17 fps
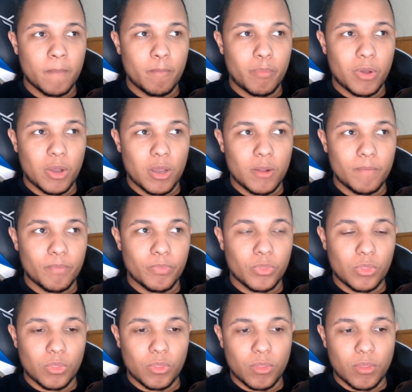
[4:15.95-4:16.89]

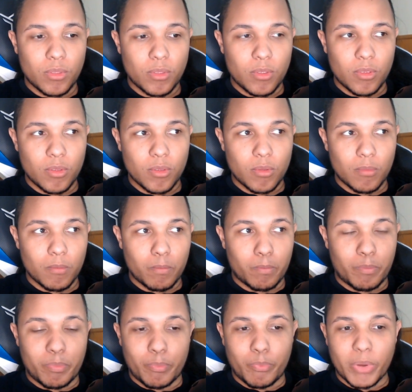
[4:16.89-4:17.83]

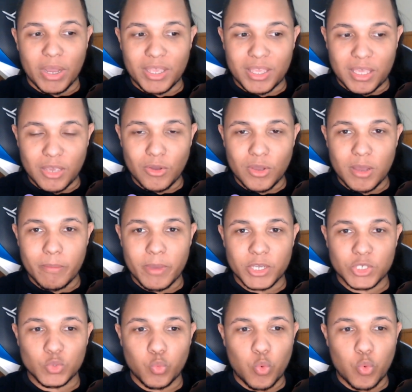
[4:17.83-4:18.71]
But Gilgamesh